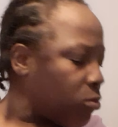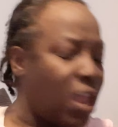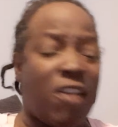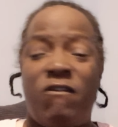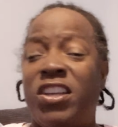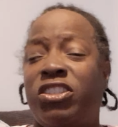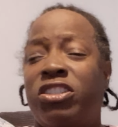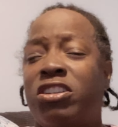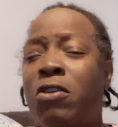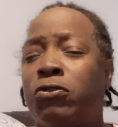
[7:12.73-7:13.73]
That fish
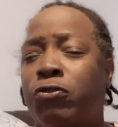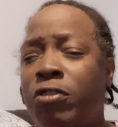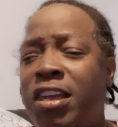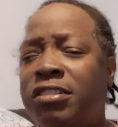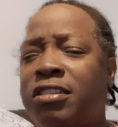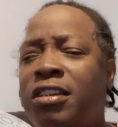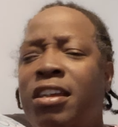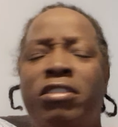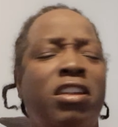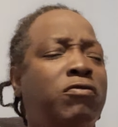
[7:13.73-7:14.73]
is so
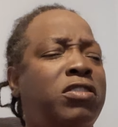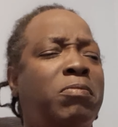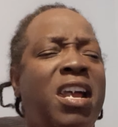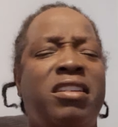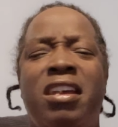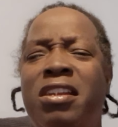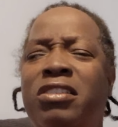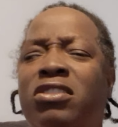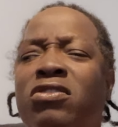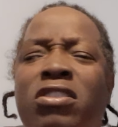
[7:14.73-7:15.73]
crunchy, and then when you bite down
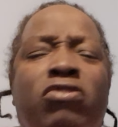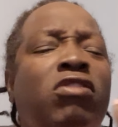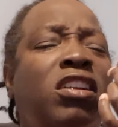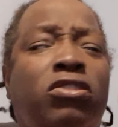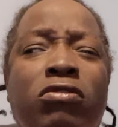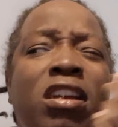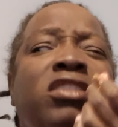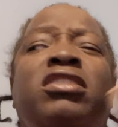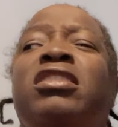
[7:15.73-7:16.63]
into it, crunch, crunch.